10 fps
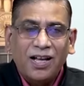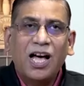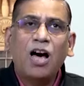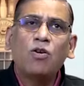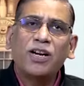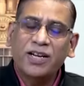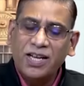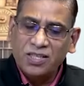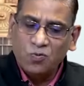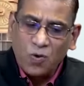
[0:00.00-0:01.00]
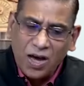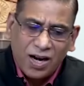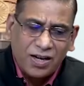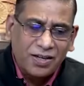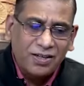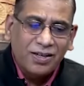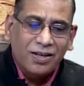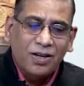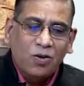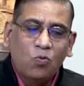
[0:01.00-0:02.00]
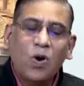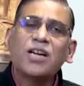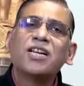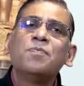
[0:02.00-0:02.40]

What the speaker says: how it has worked, what